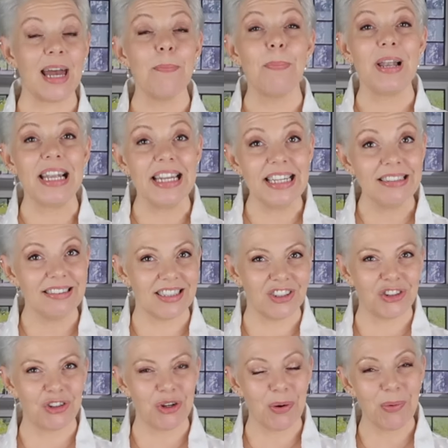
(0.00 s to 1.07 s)
I please
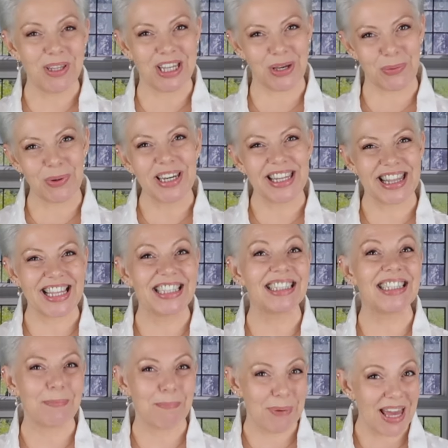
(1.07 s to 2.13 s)
show you
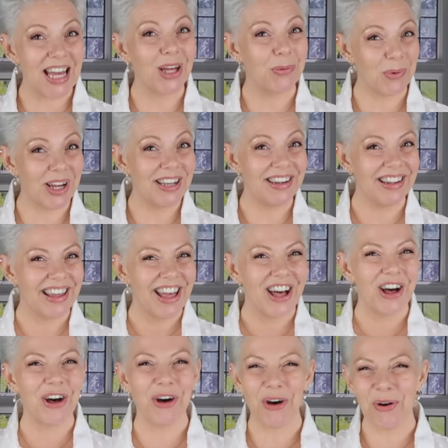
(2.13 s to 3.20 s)
this pink one?
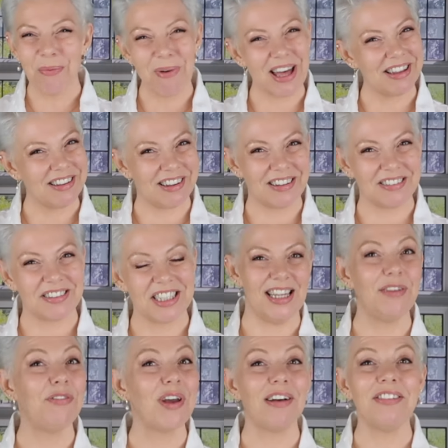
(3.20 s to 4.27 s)
Oh my gosh,
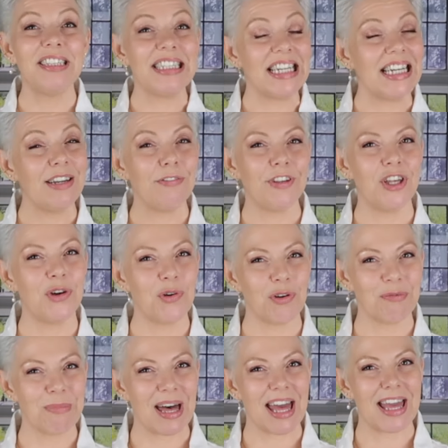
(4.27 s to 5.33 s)
if you have seen a few
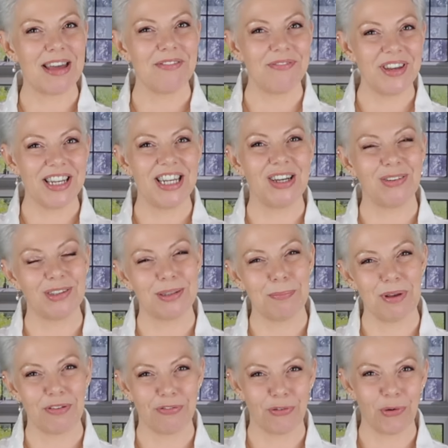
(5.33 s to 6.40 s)
of my videos
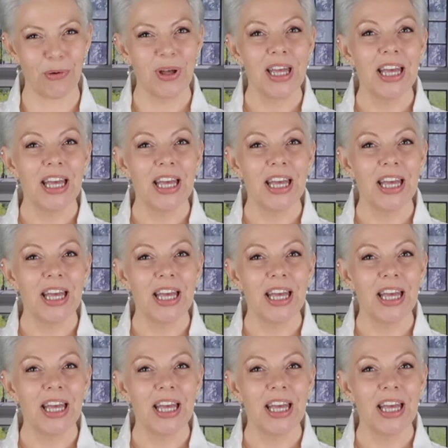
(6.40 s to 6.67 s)
before,